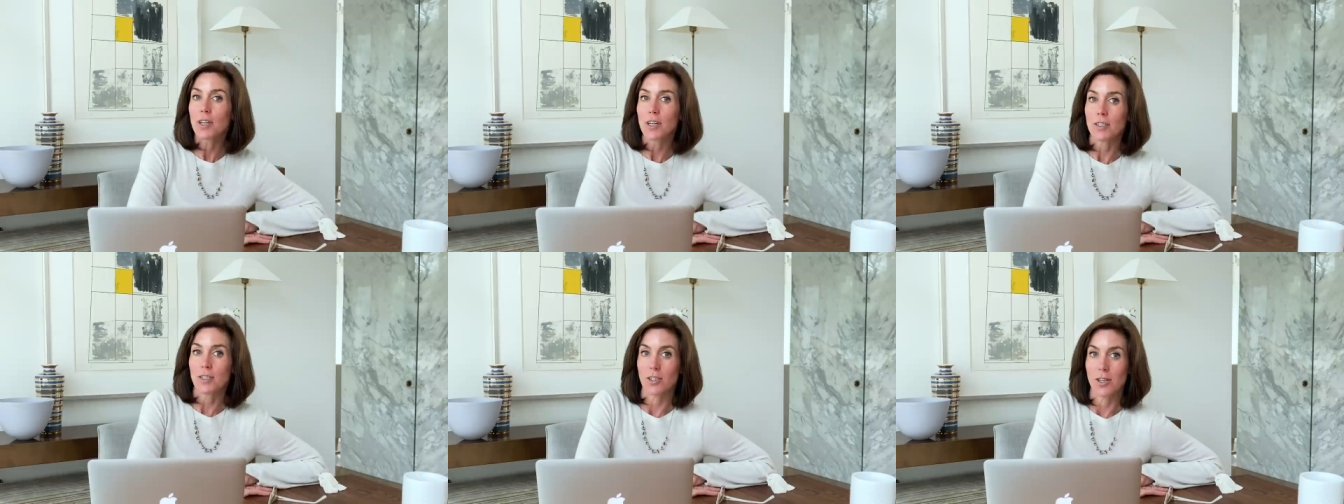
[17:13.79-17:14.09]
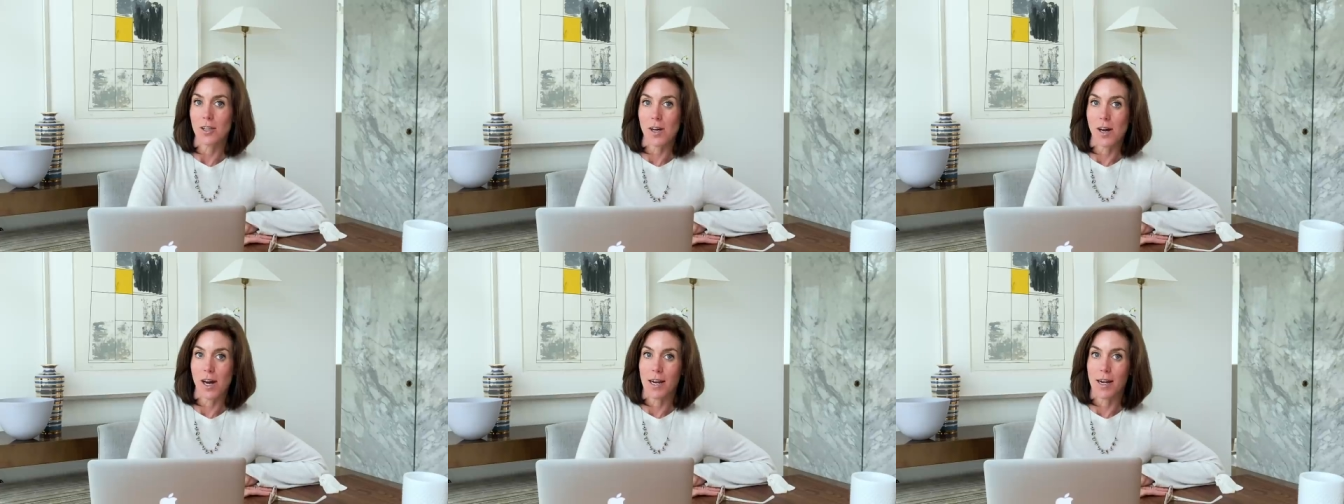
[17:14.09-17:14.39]
talked a
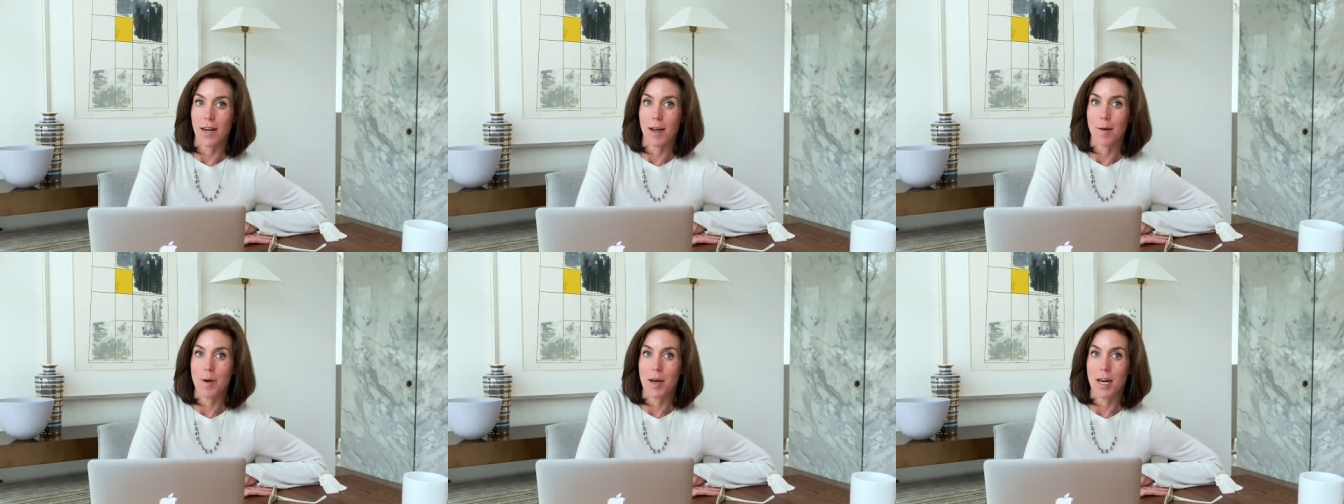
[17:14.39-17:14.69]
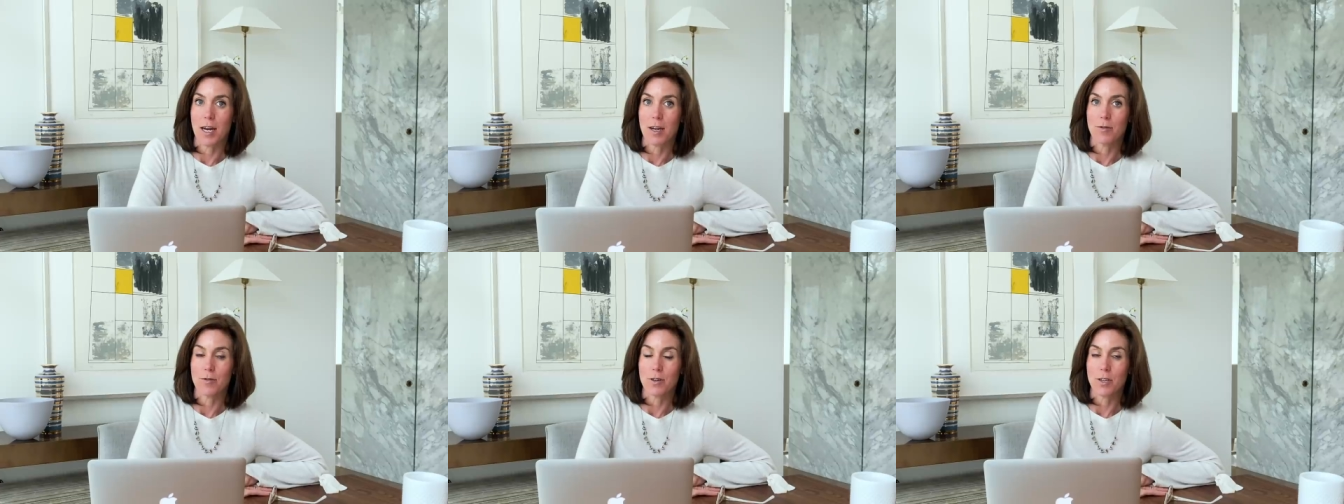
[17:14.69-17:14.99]
lot
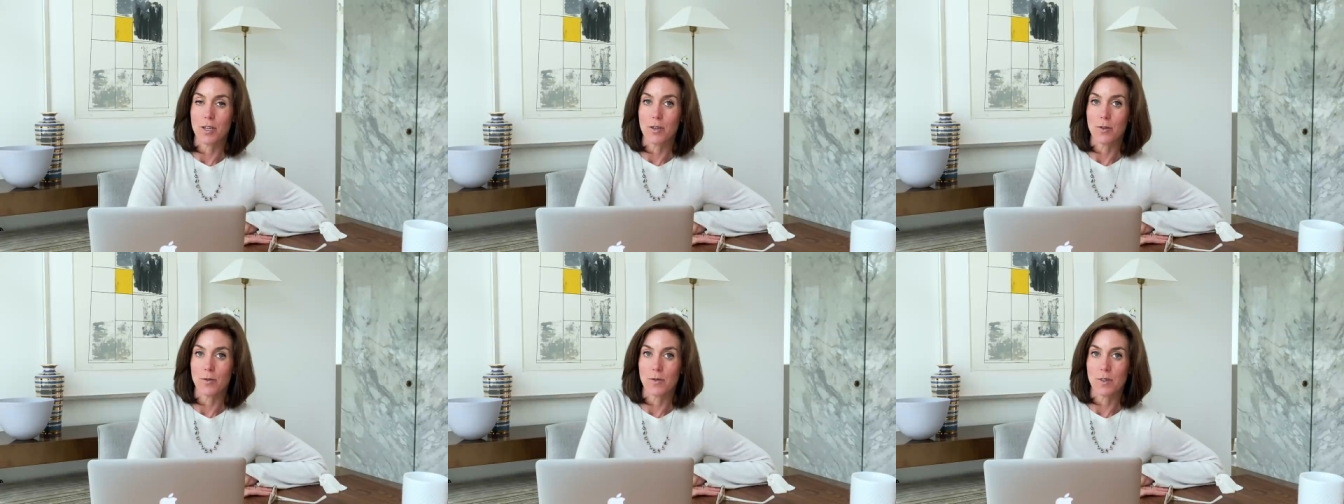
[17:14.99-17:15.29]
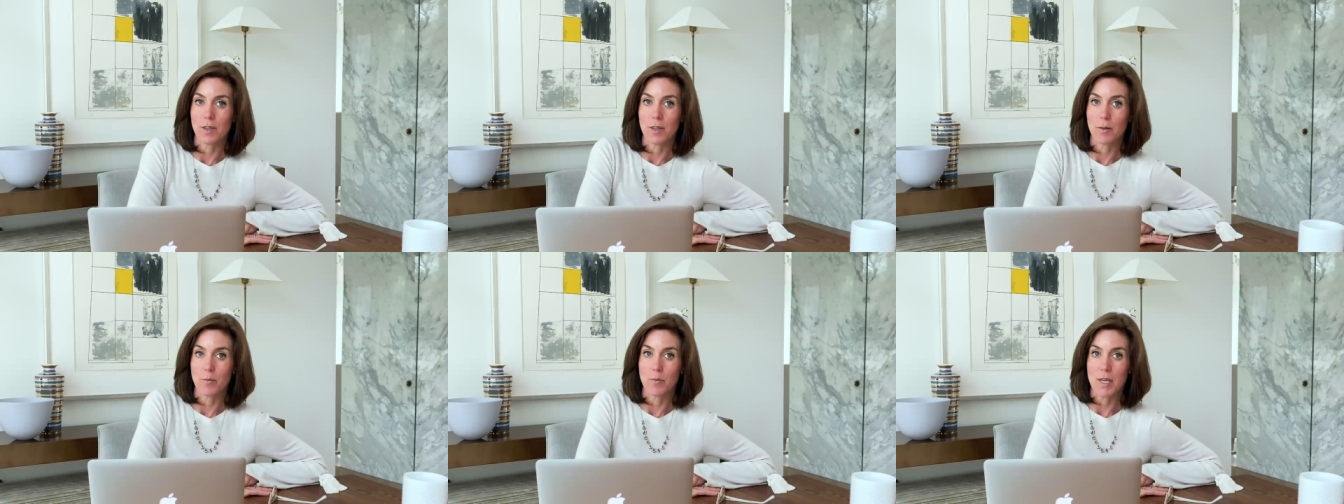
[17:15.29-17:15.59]
about
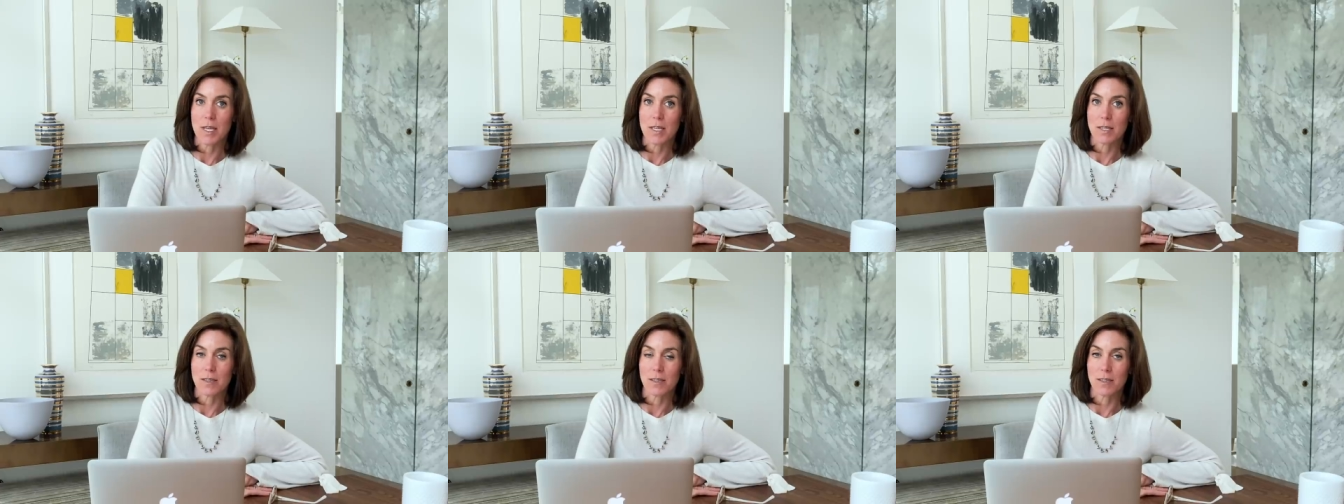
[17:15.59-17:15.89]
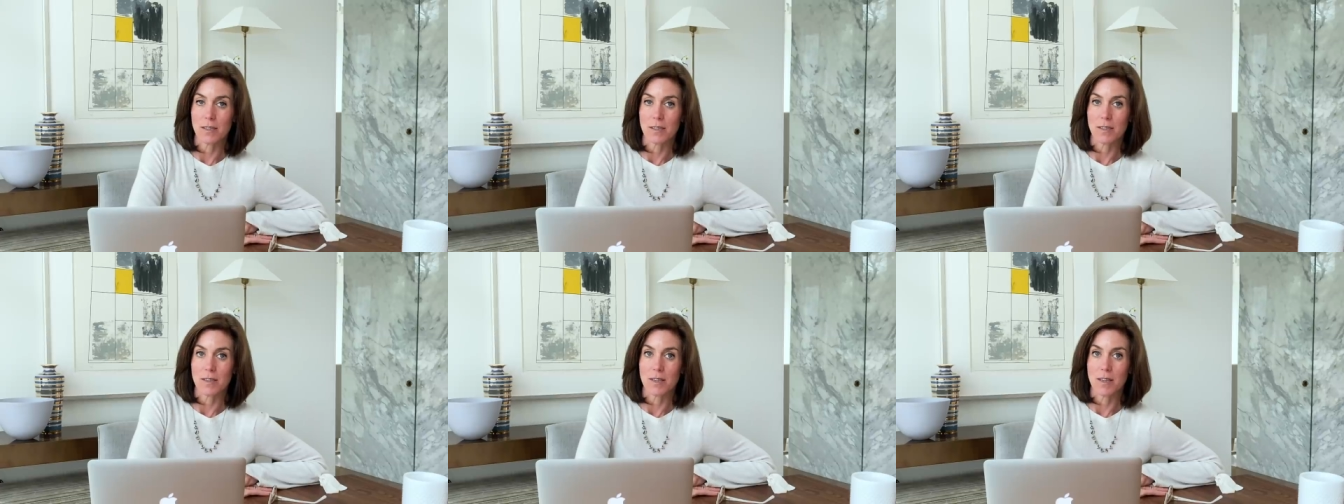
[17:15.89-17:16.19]
using
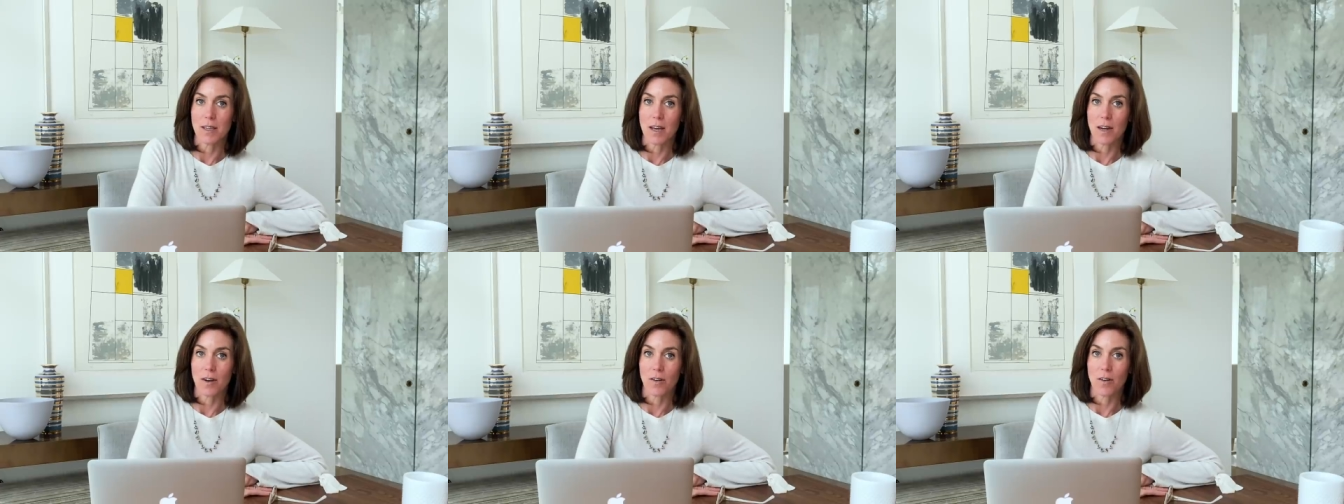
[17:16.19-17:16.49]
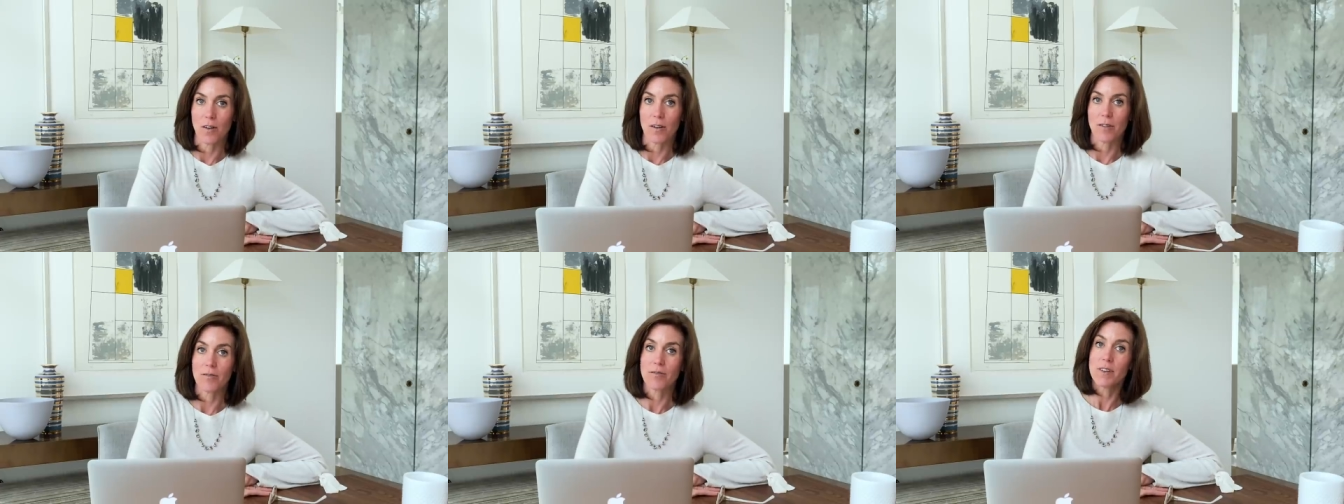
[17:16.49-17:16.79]
pieces that are